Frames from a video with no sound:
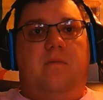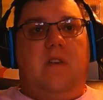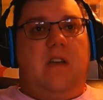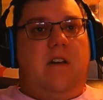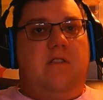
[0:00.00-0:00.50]

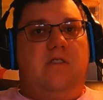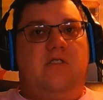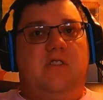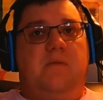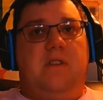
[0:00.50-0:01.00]
Ellis
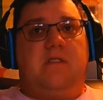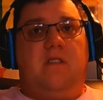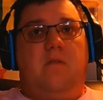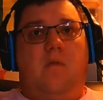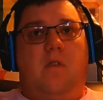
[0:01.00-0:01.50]
just
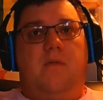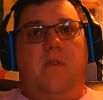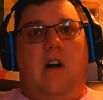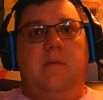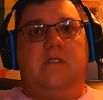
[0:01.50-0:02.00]
basically word
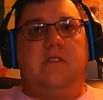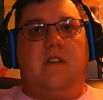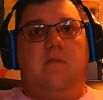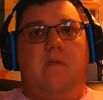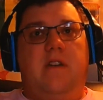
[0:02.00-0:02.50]
vomits
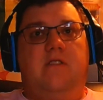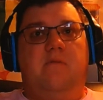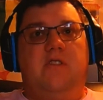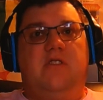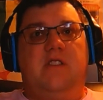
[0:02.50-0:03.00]
like way too
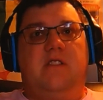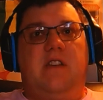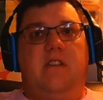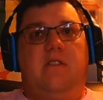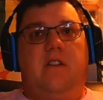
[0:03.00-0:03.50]
much
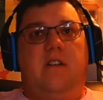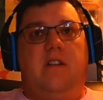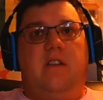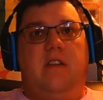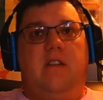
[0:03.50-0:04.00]
detail
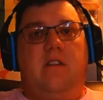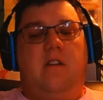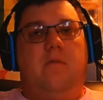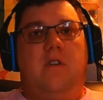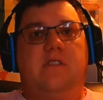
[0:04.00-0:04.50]
on an
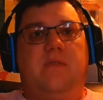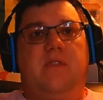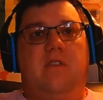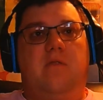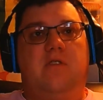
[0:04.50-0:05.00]
unwanted
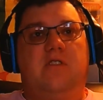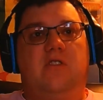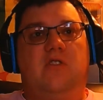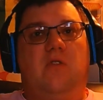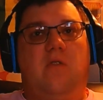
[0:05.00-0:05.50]
filler, which is a
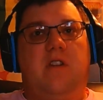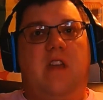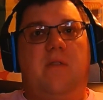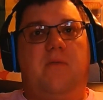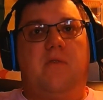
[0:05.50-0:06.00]
chore to
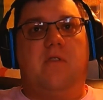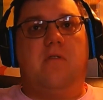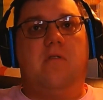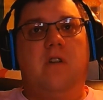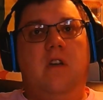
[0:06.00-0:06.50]
get
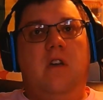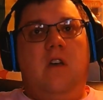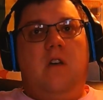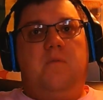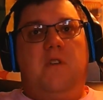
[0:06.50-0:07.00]
through.
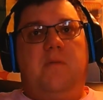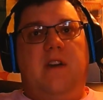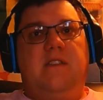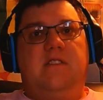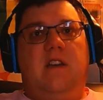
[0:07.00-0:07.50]
But by
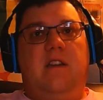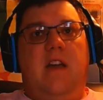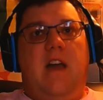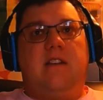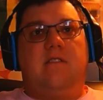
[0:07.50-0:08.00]
the second
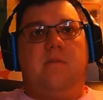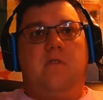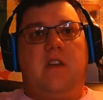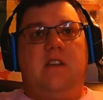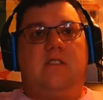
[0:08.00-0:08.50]
act of the
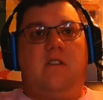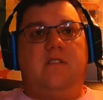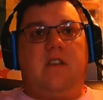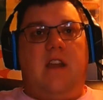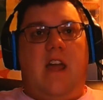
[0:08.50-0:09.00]
book, it starts
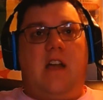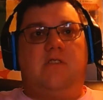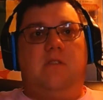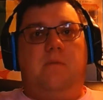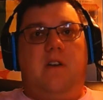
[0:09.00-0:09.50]
to get
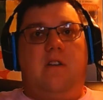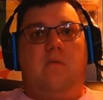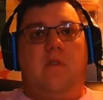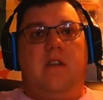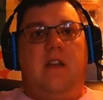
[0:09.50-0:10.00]
actually better
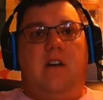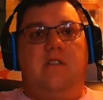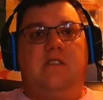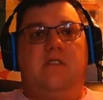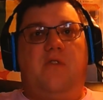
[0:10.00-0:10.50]
when
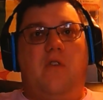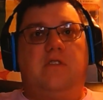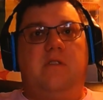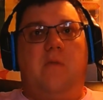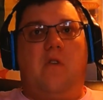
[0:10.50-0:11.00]
Ellis is
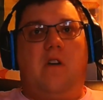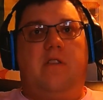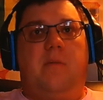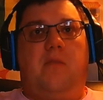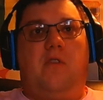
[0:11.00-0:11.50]
focusing more on
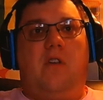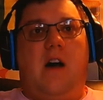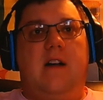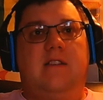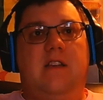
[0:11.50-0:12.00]
the
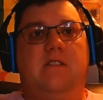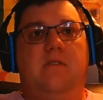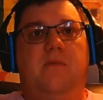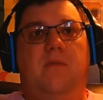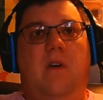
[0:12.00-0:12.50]
plot as
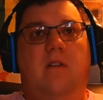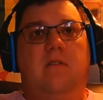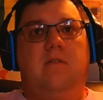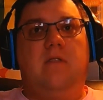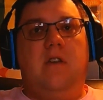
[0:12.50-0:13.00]
you
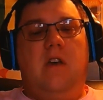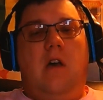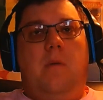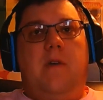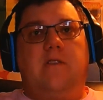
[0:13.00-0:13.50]
follow
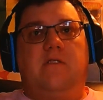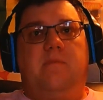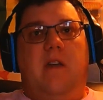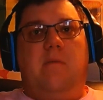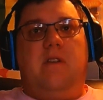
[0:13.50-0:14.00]
Patrick
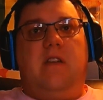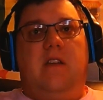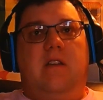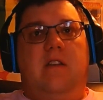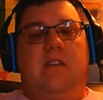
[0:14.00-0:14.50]
Bateman
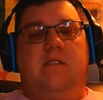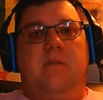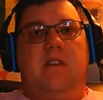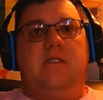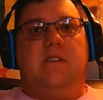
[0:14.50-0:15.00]
as he
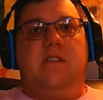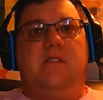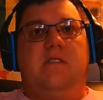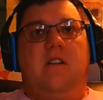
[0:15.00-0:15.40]
begins his